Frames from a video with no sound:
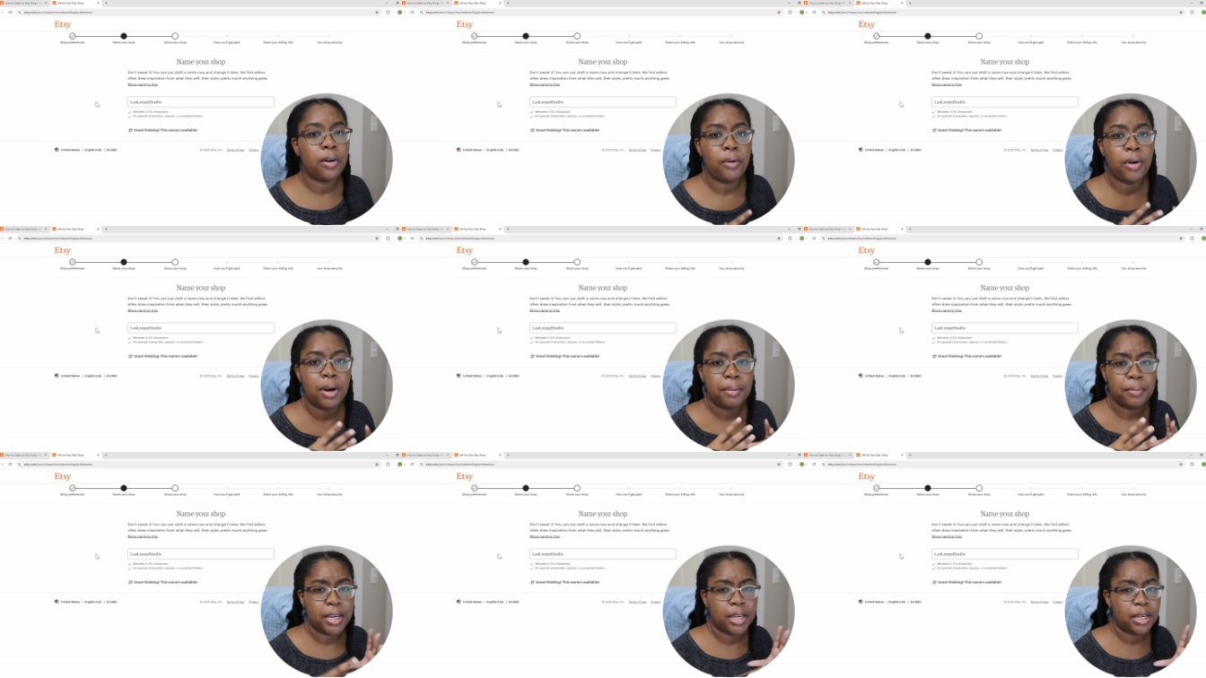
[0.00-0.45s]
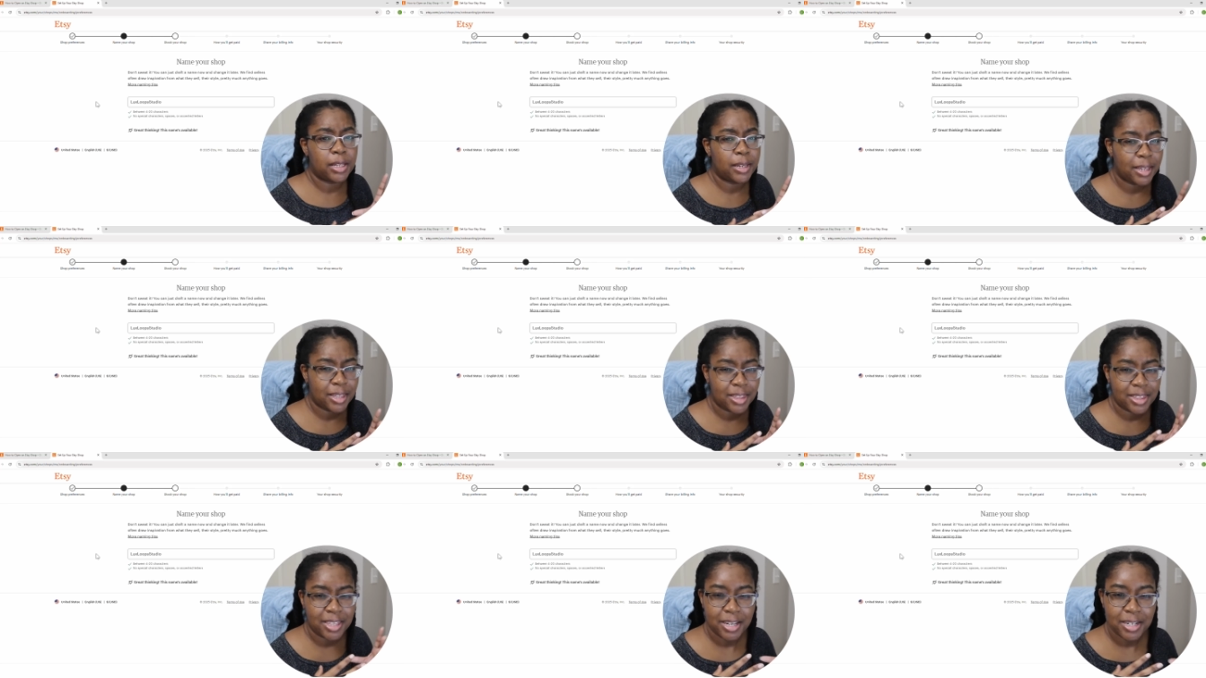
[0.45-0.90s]
oh, I'm making
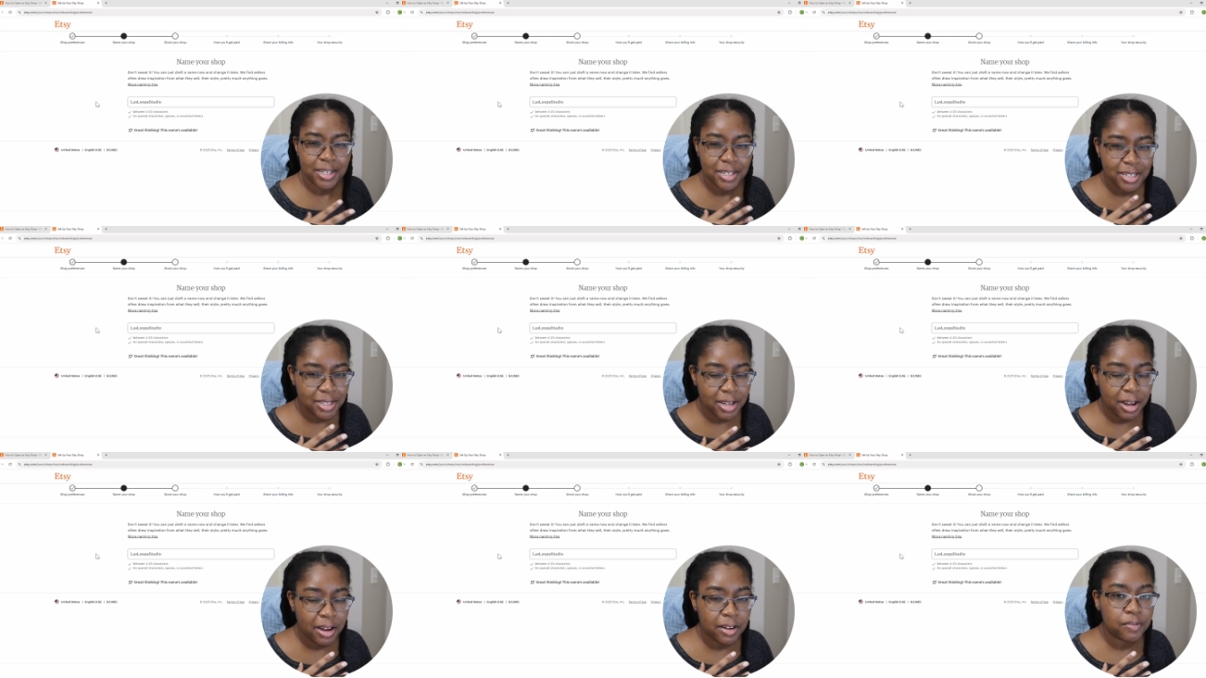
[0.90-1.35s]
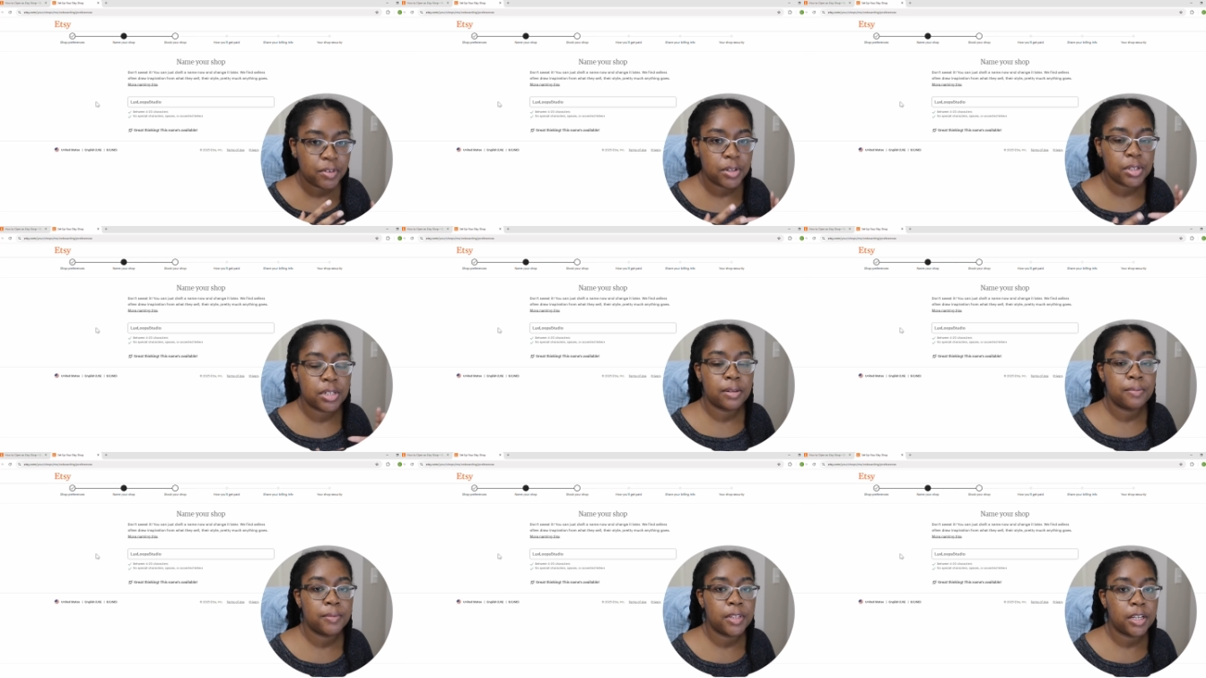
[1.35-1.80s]
like thin stuff or
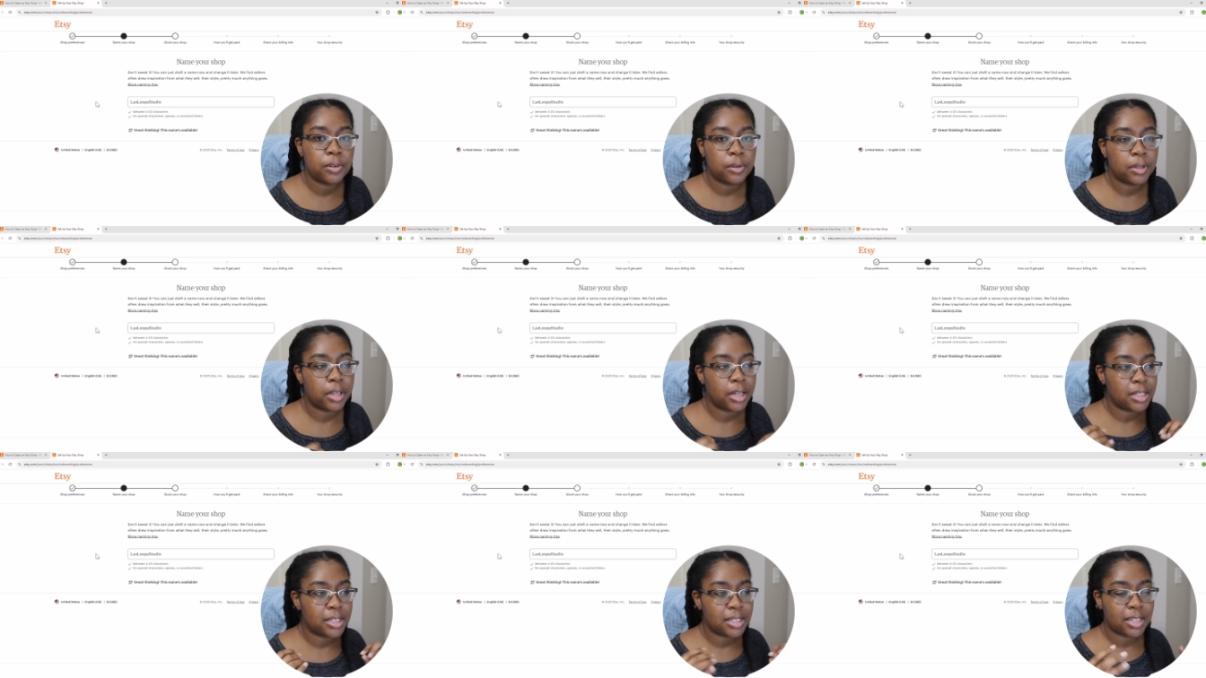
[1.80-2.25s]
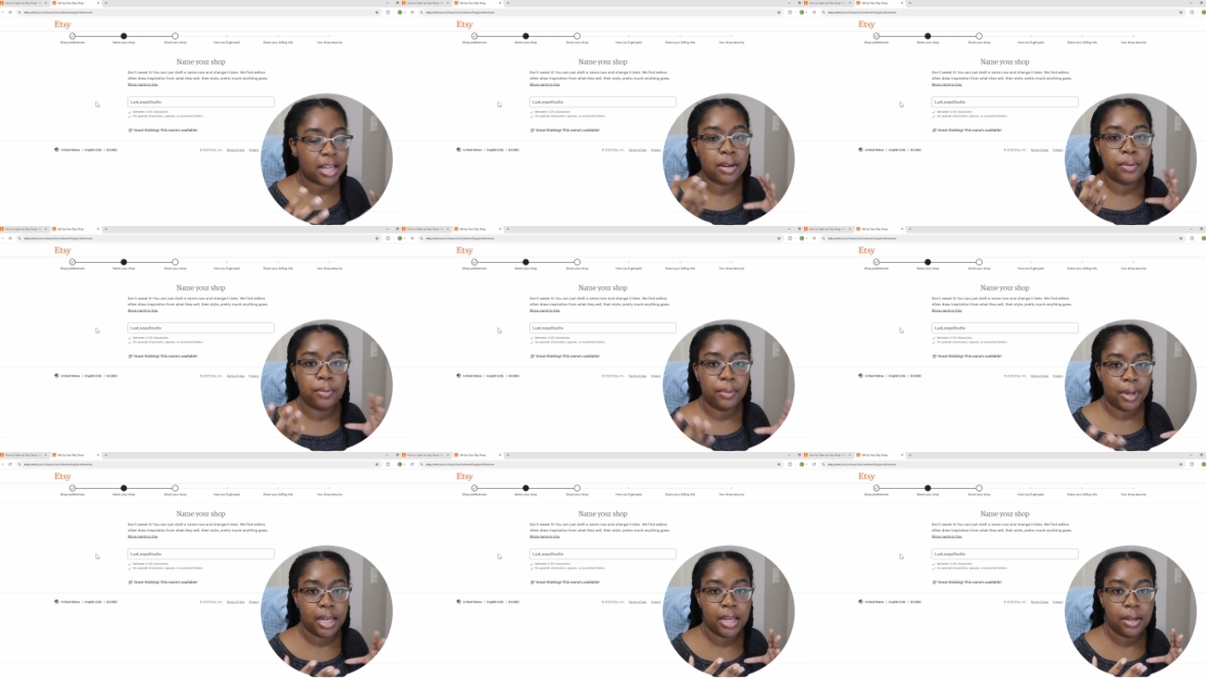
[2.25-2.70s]
something, or like it's
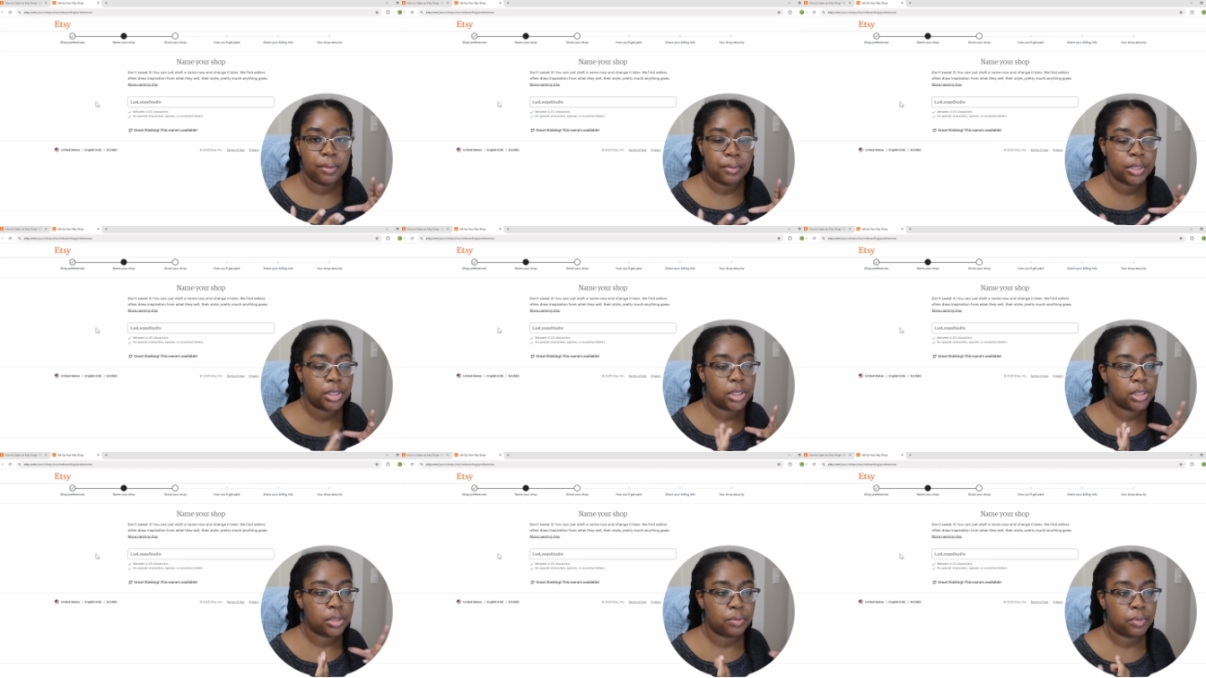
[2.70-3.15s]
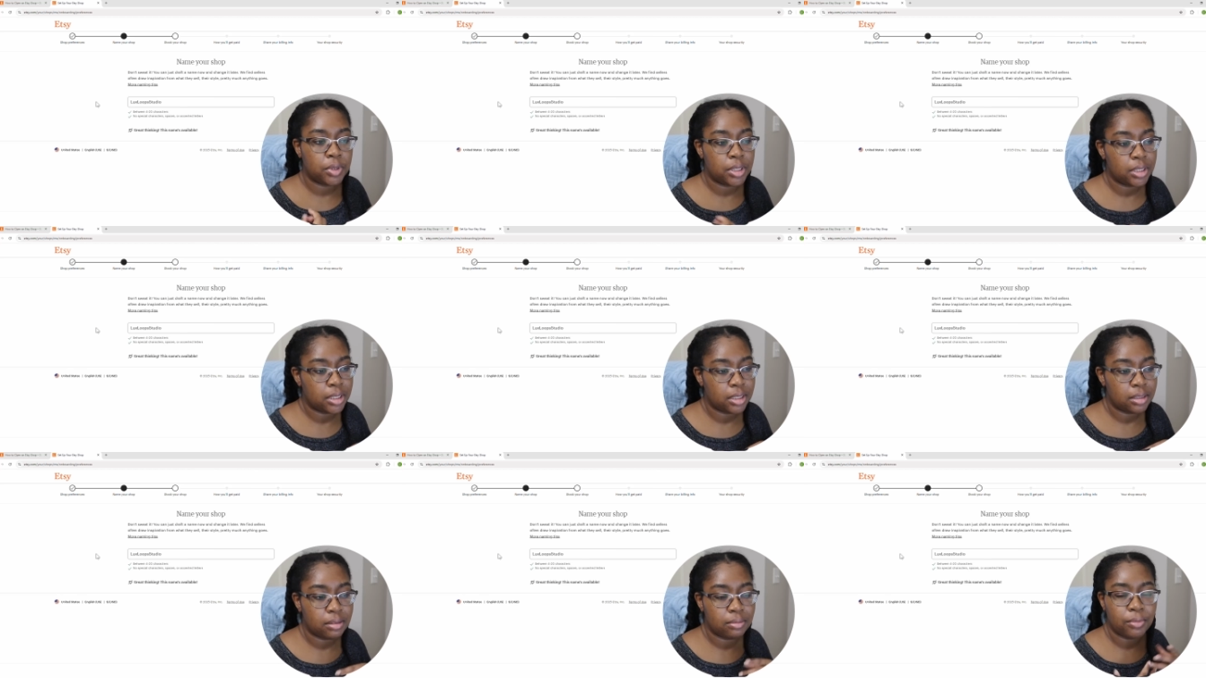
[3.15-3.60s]
lightweight, which isn't
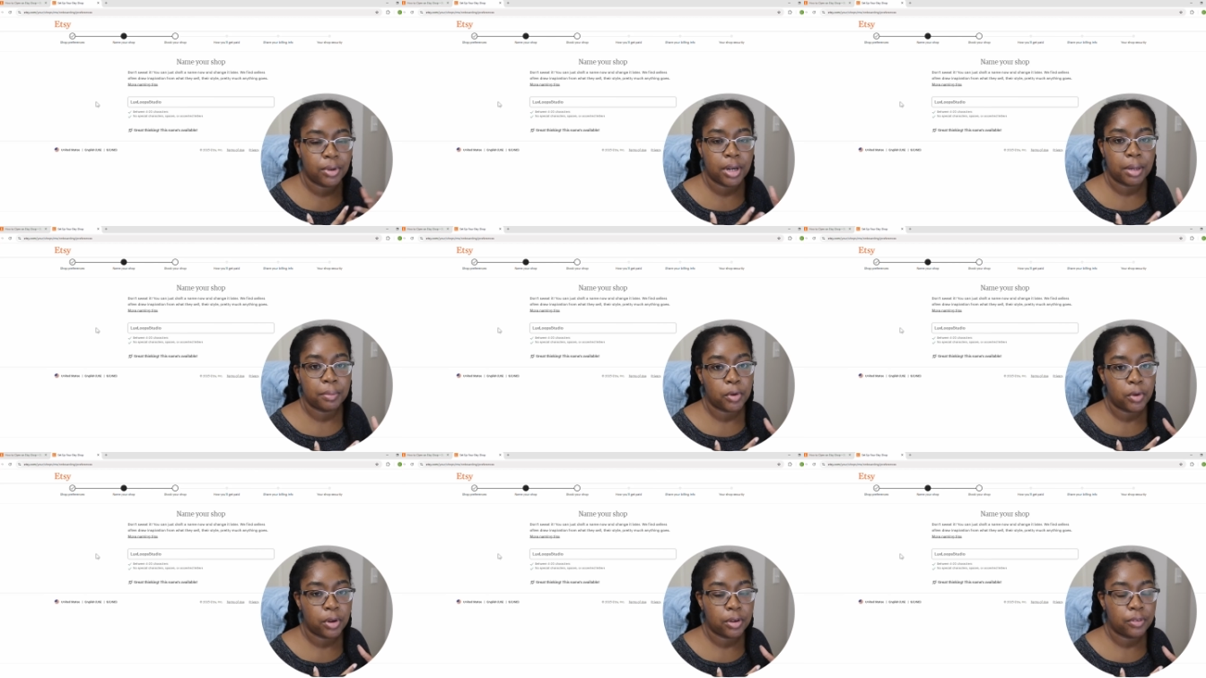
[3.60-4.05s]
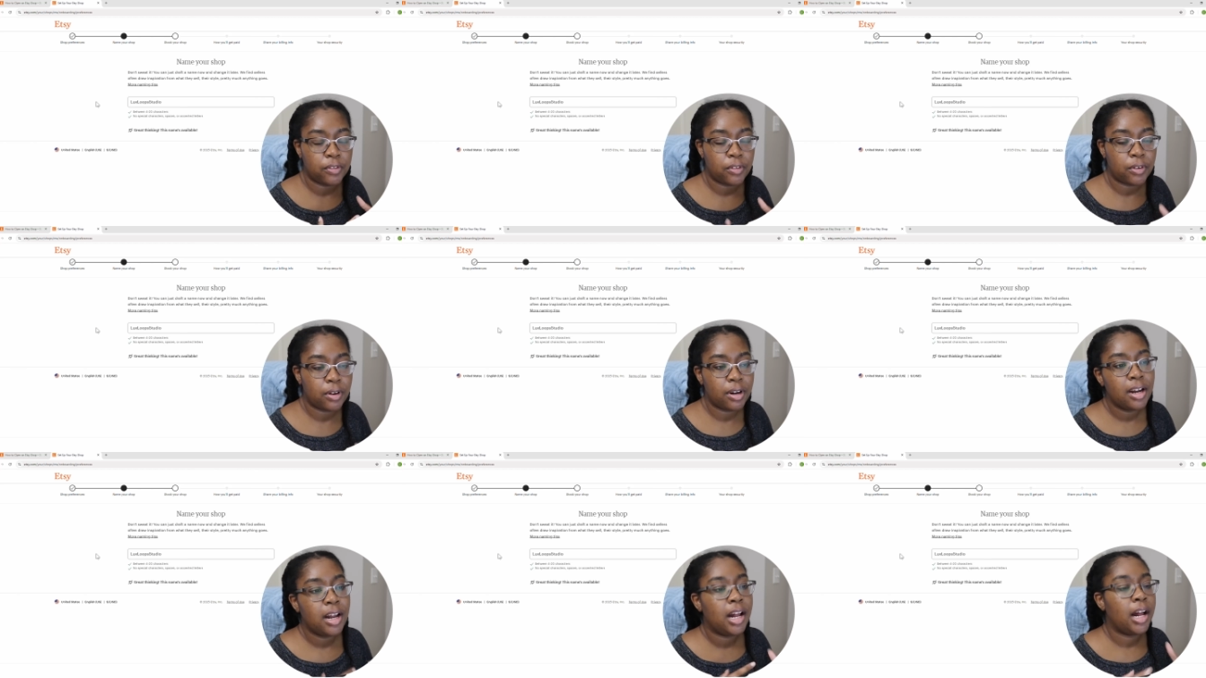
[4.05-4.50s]
really what I'm going
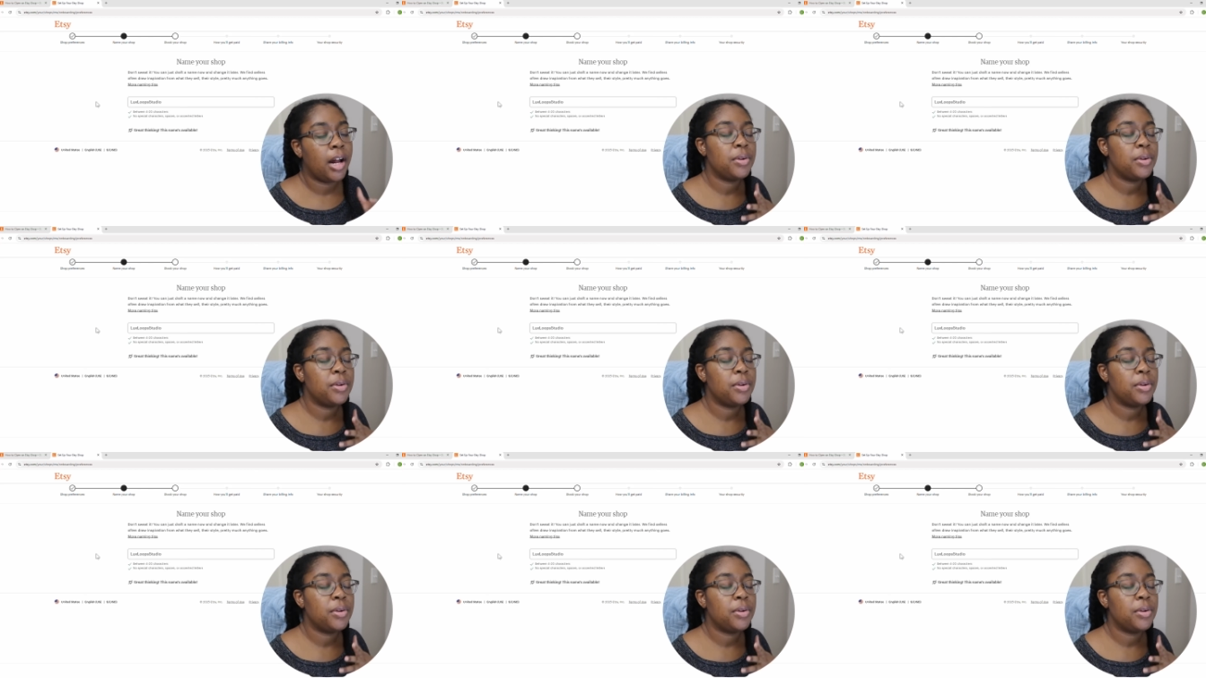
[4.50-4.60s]
for.